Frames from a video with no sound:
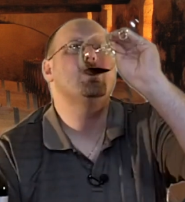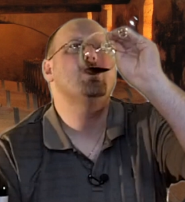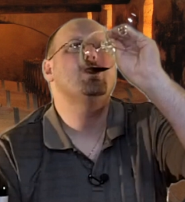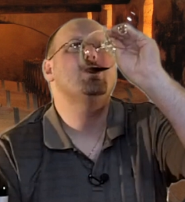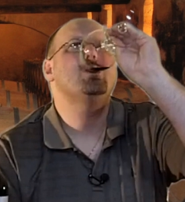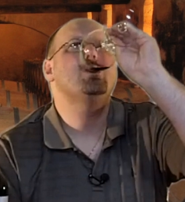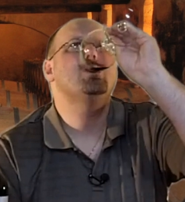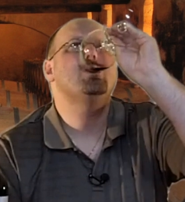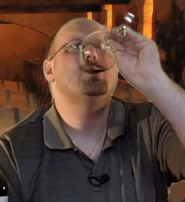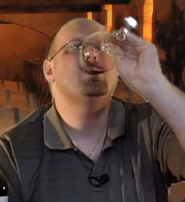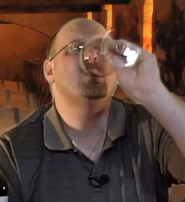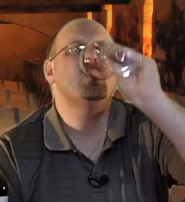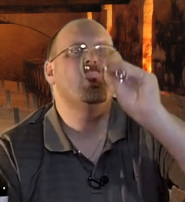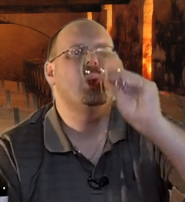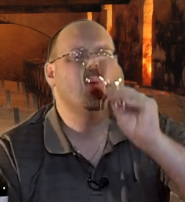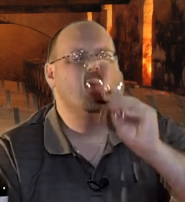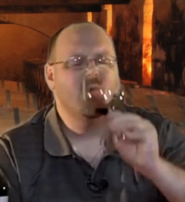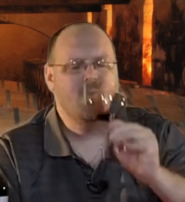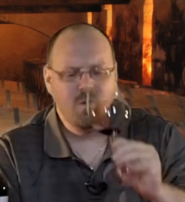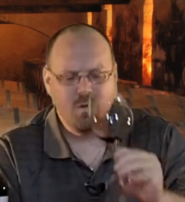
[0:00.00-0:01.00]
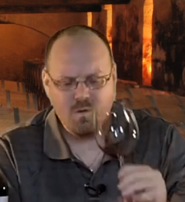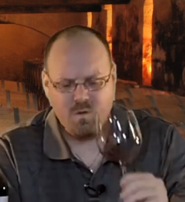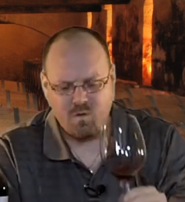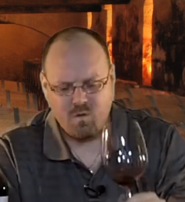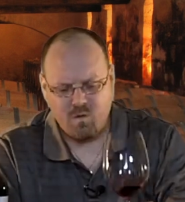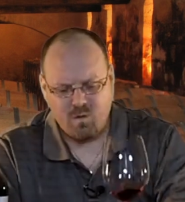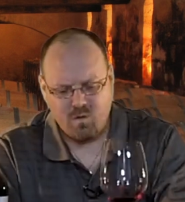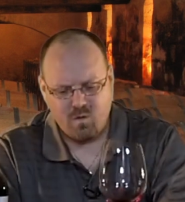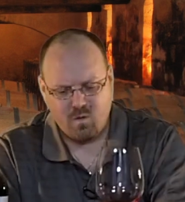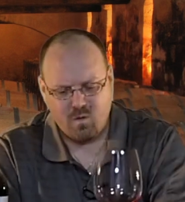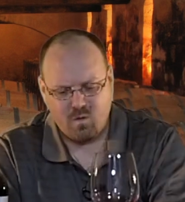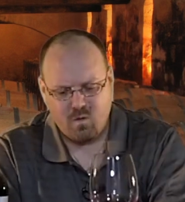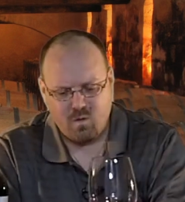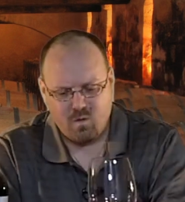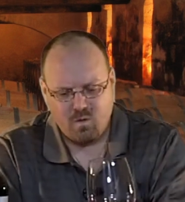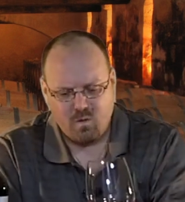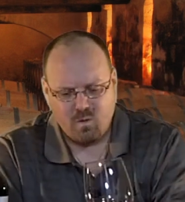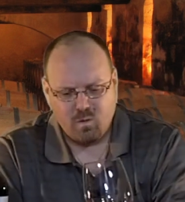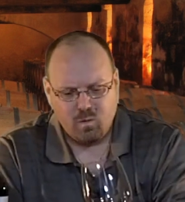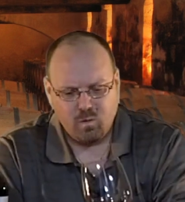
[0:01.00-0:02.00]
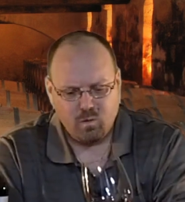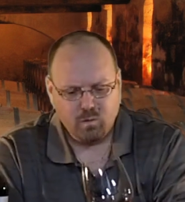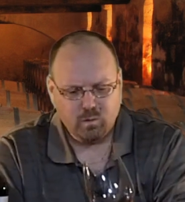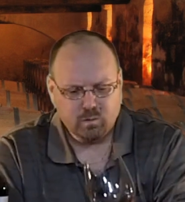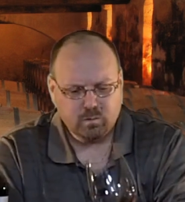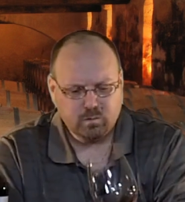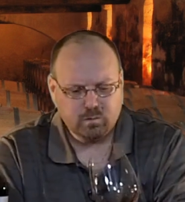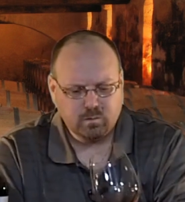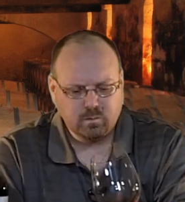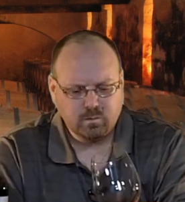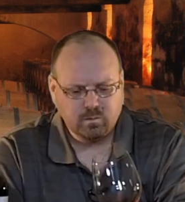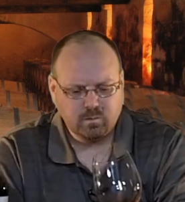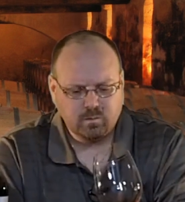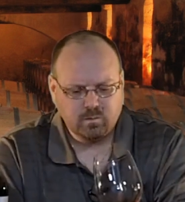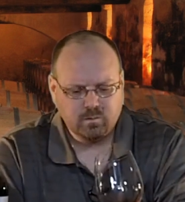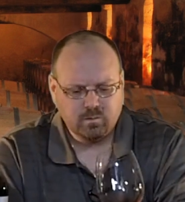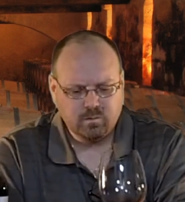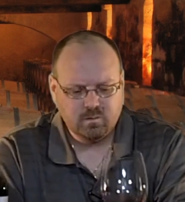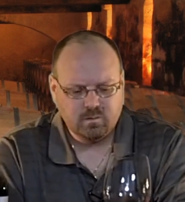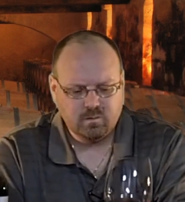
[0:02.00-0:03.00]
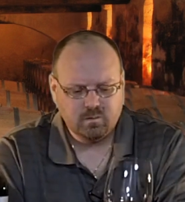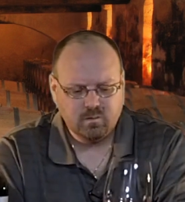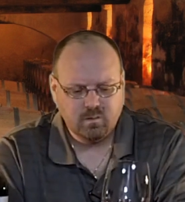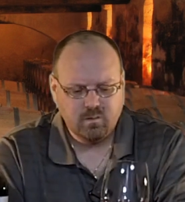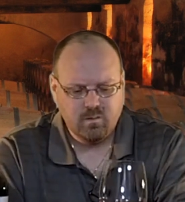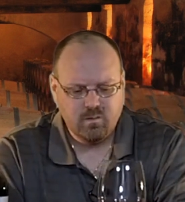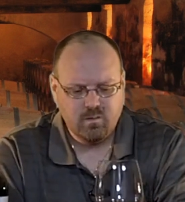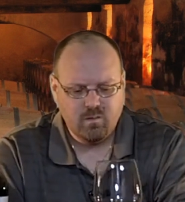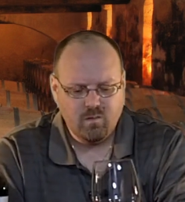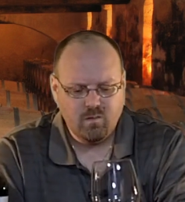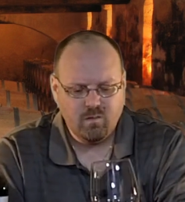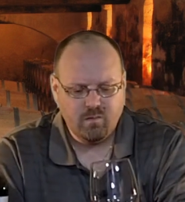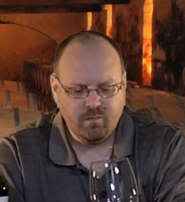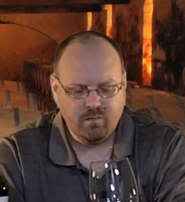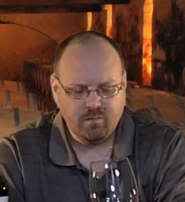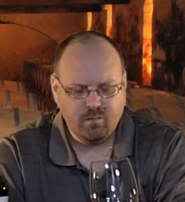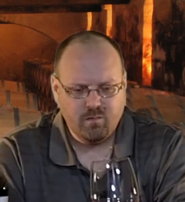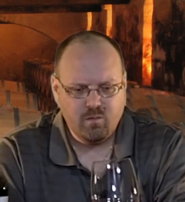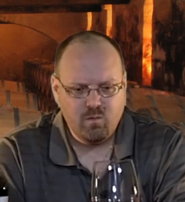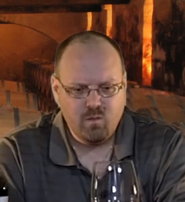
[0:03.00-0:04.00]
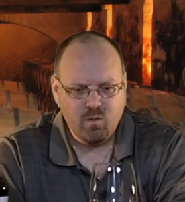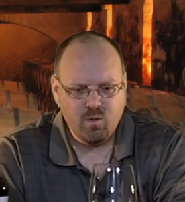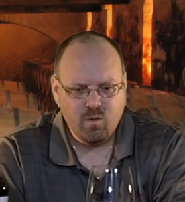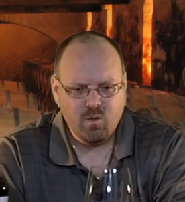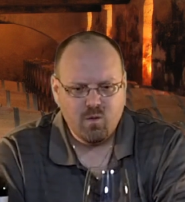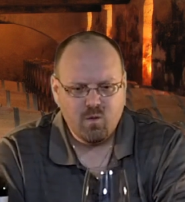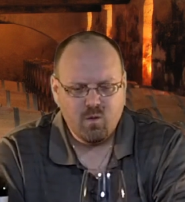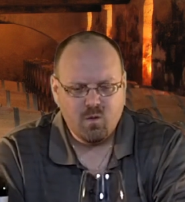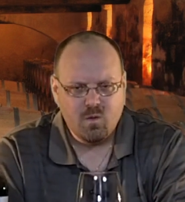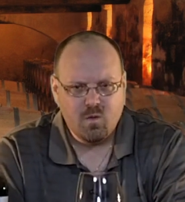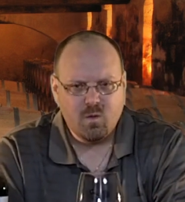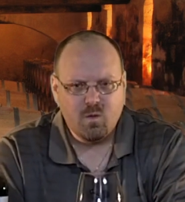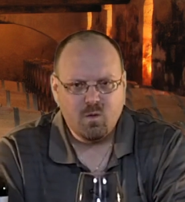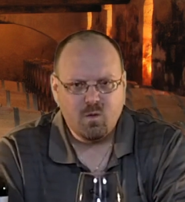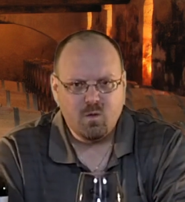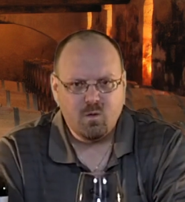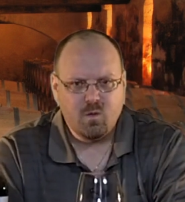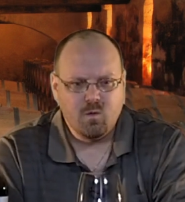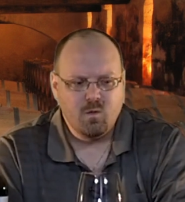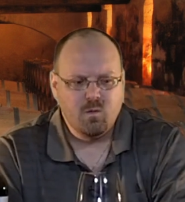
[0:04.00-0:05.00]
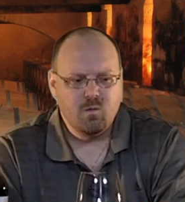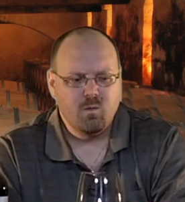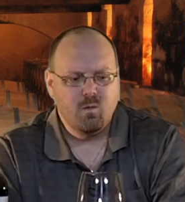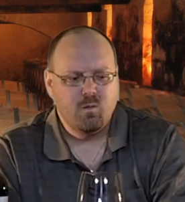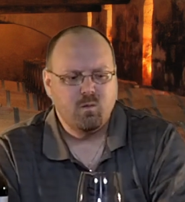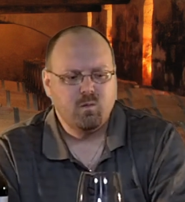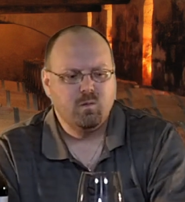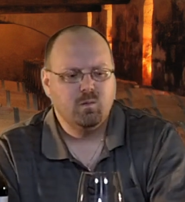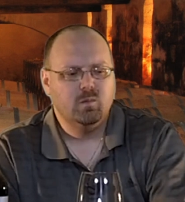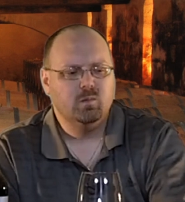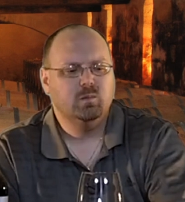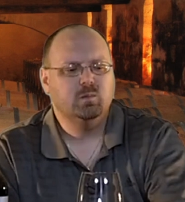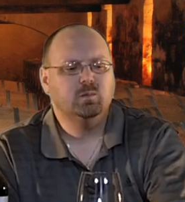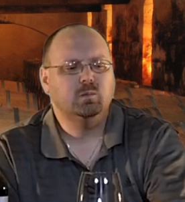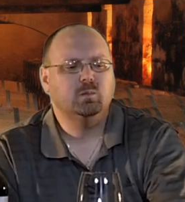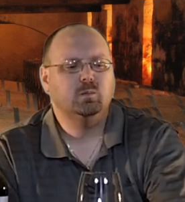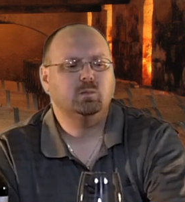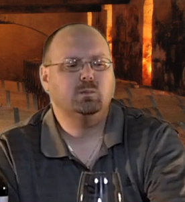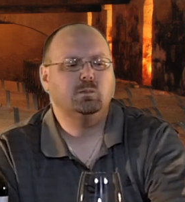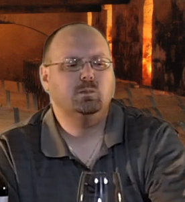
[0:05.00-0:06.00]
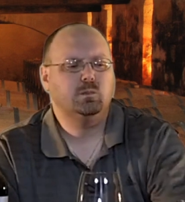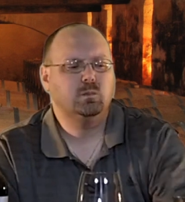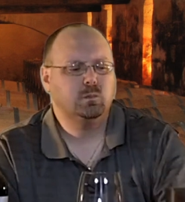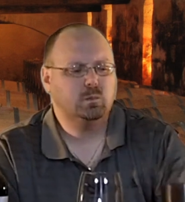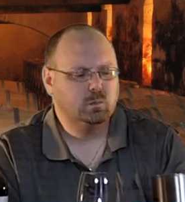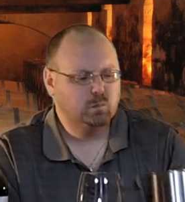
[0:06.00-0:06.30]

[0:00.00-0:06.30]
(silence)